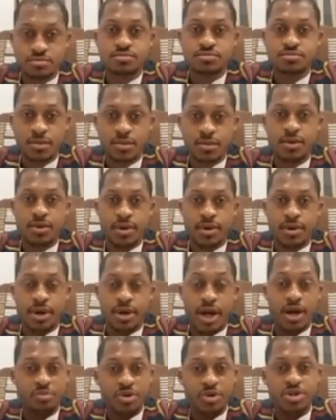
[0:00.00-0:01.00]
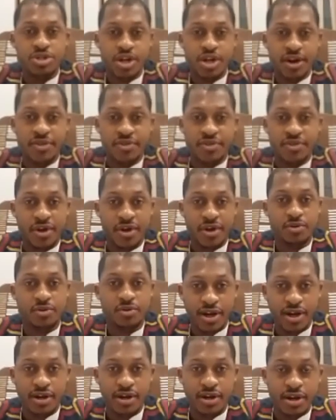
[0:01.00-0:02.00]
I appreciate that
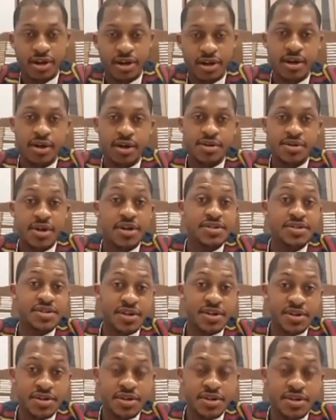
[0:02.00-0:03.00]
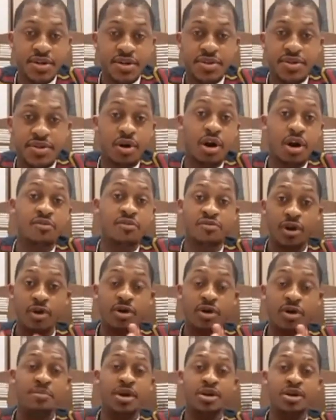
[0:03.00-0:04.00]
greatly. Yes, indeed, there are very
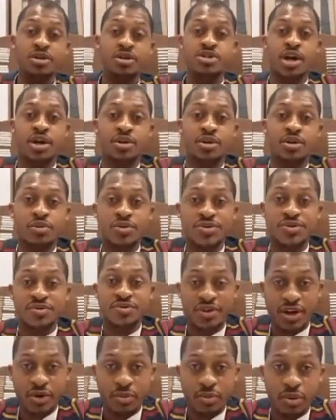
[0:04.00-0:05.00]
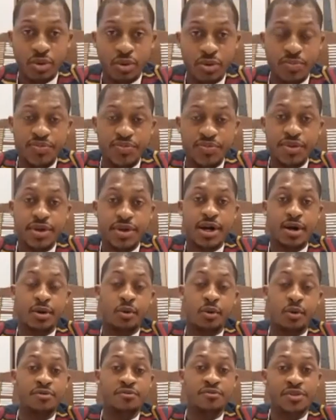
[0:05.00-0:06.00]
many channels available. One of
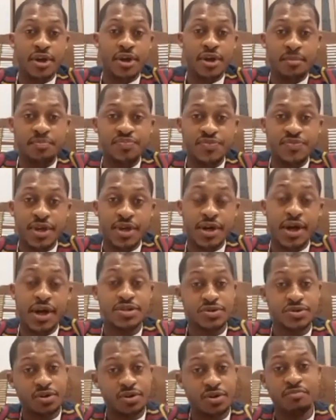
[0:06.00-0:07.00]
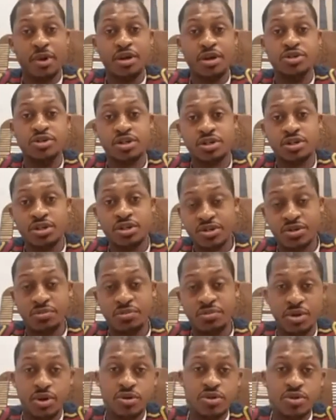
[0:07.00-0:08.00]
them, as you have mentioned, is the
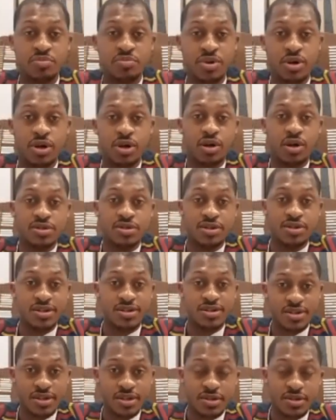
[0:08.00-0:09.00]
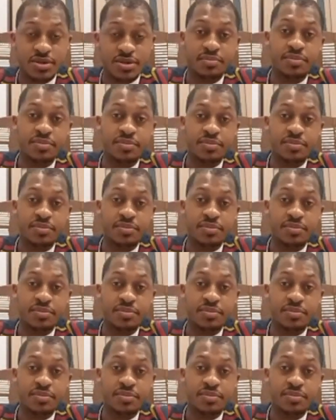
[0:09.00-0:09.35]
peer-to-peer counseling system.